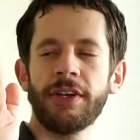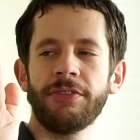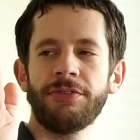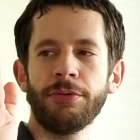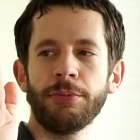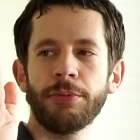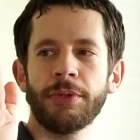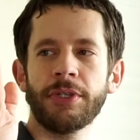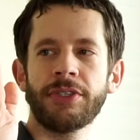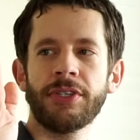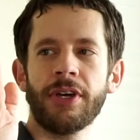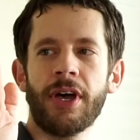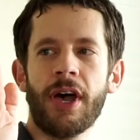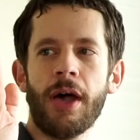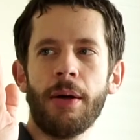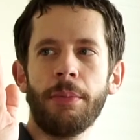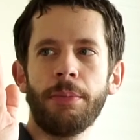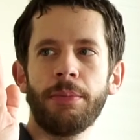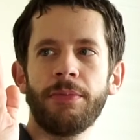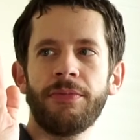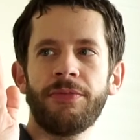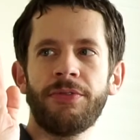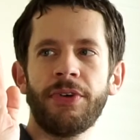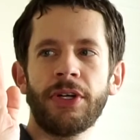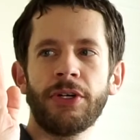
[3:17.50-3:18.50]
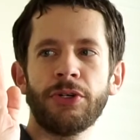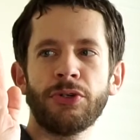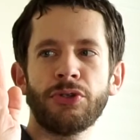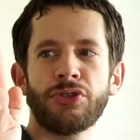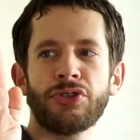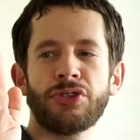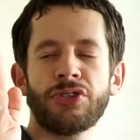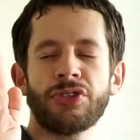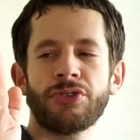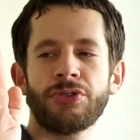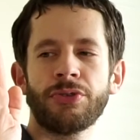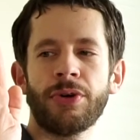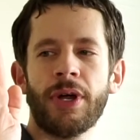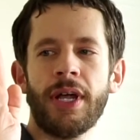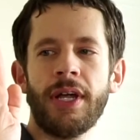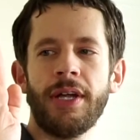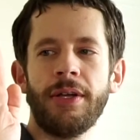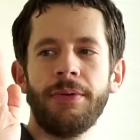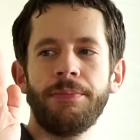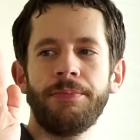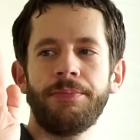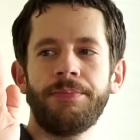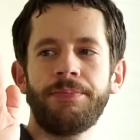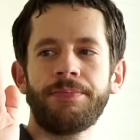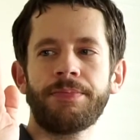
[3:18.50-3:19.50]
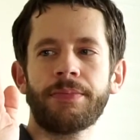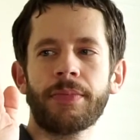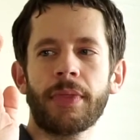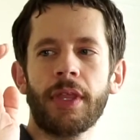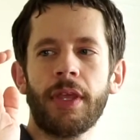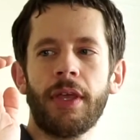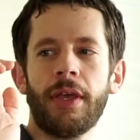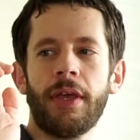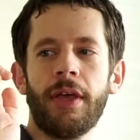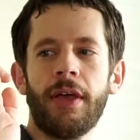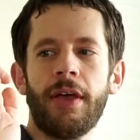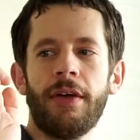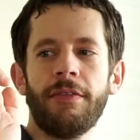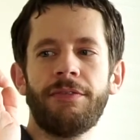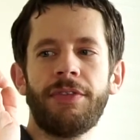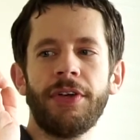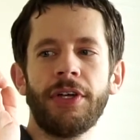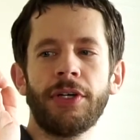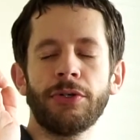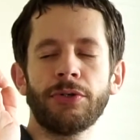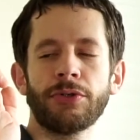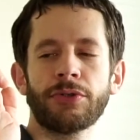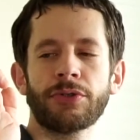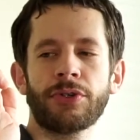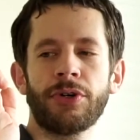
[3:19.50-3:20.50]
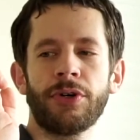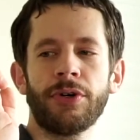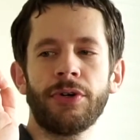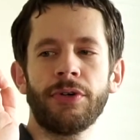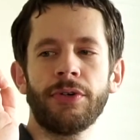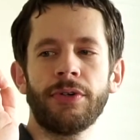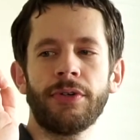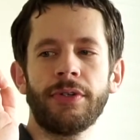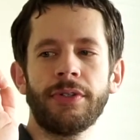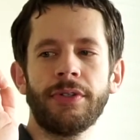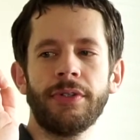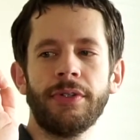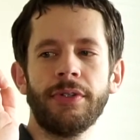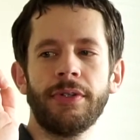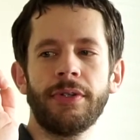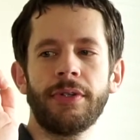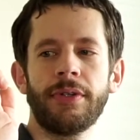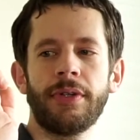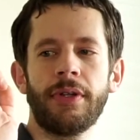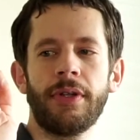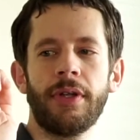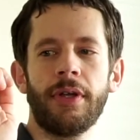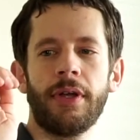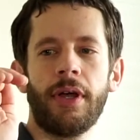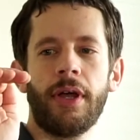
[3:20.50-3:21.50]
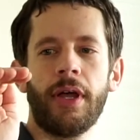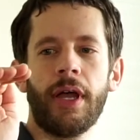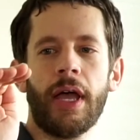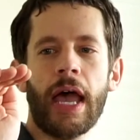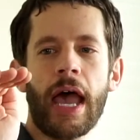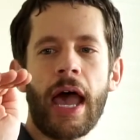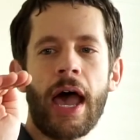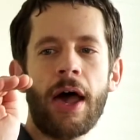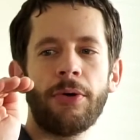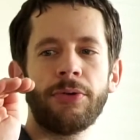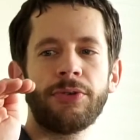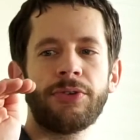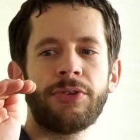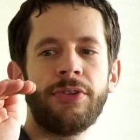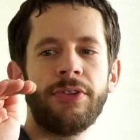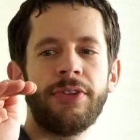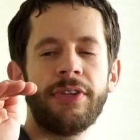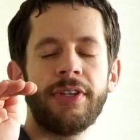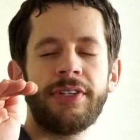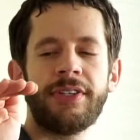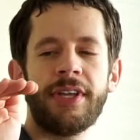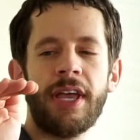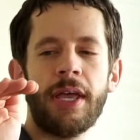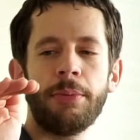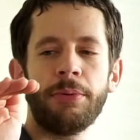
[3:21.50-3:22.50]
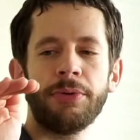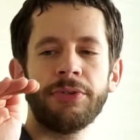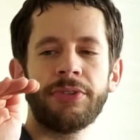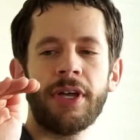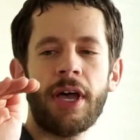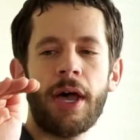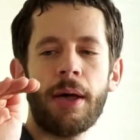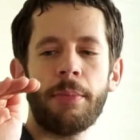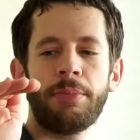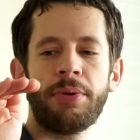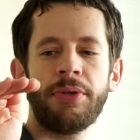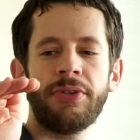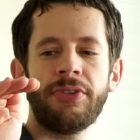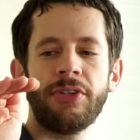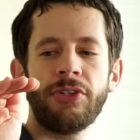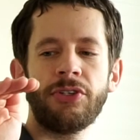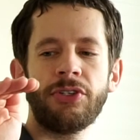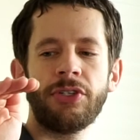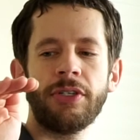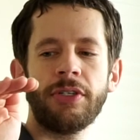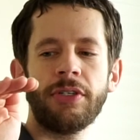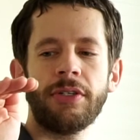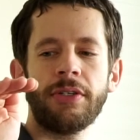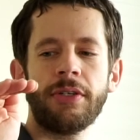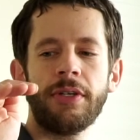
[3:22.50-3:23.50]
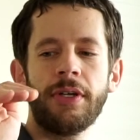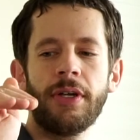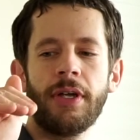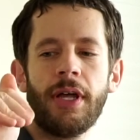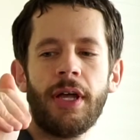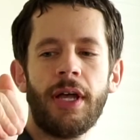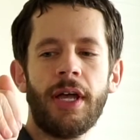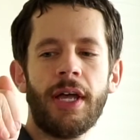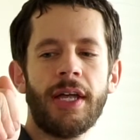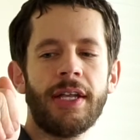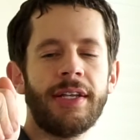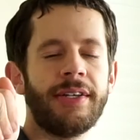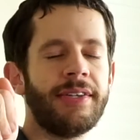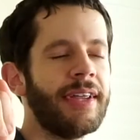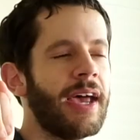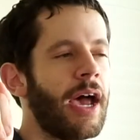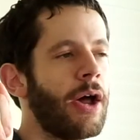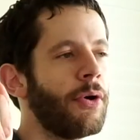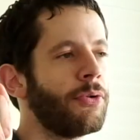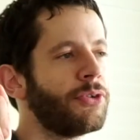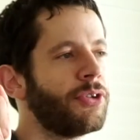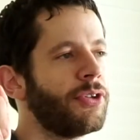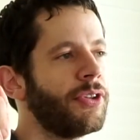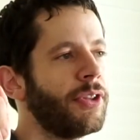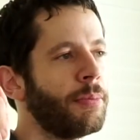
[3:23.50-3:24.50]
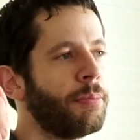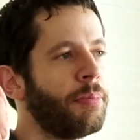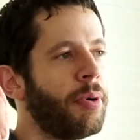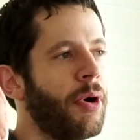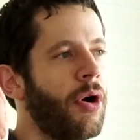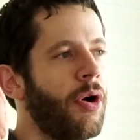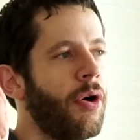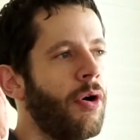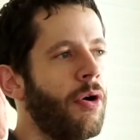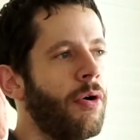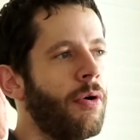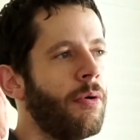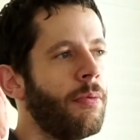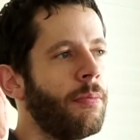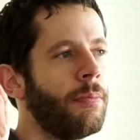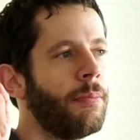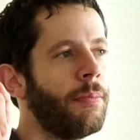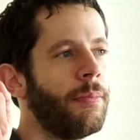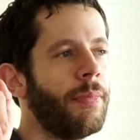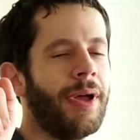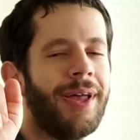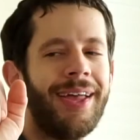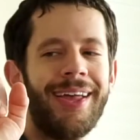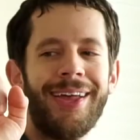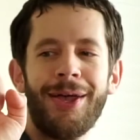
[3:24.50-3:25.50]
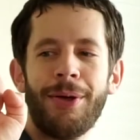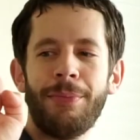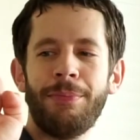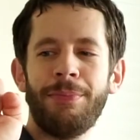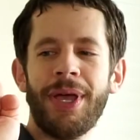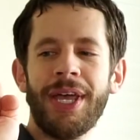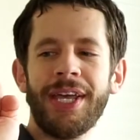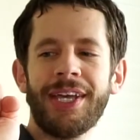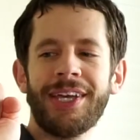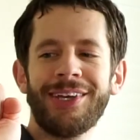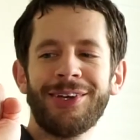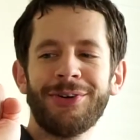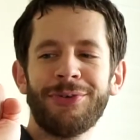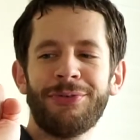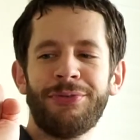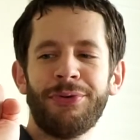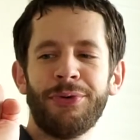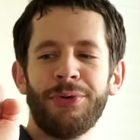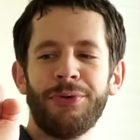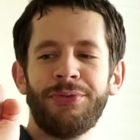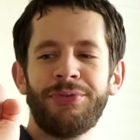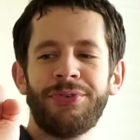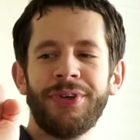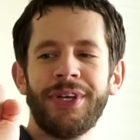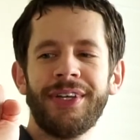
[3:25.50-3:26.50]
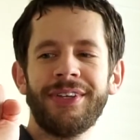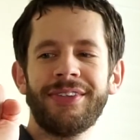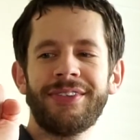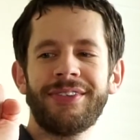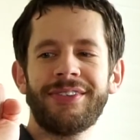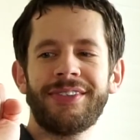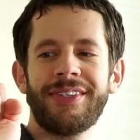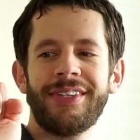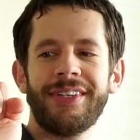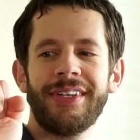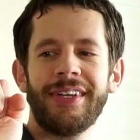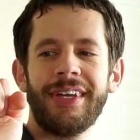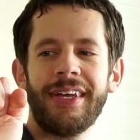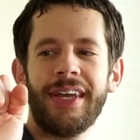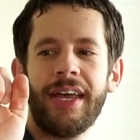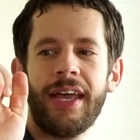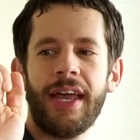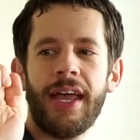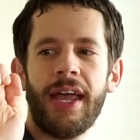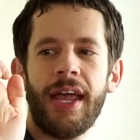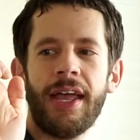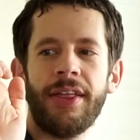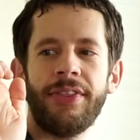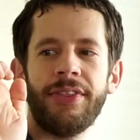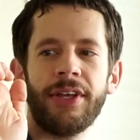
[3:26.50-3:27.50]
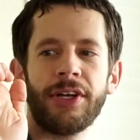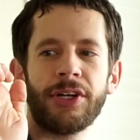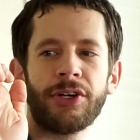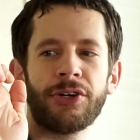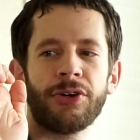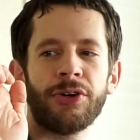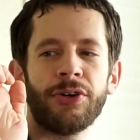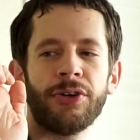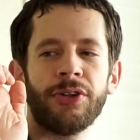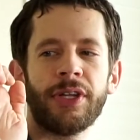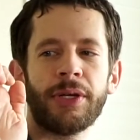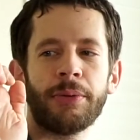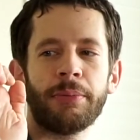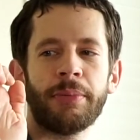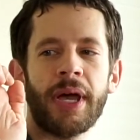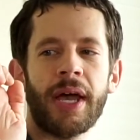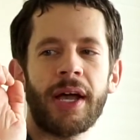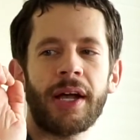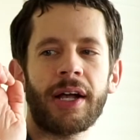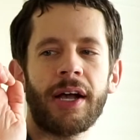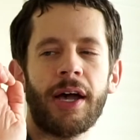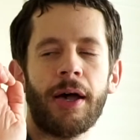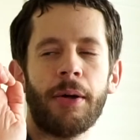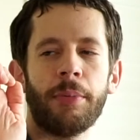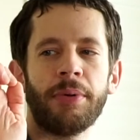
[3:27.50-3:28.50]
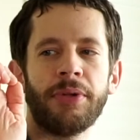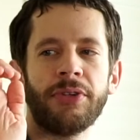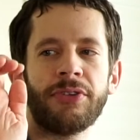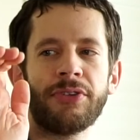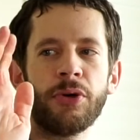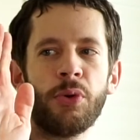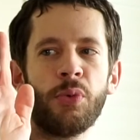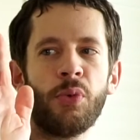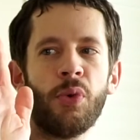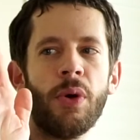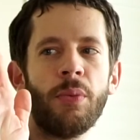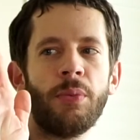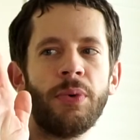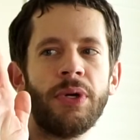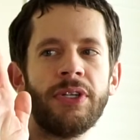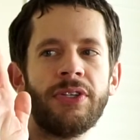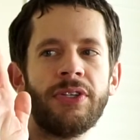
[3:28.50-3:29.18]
from the top, fingers straight, fingers curled, out to the tabletop position, down to the palm, making a full fist, and then curling back up. And so what we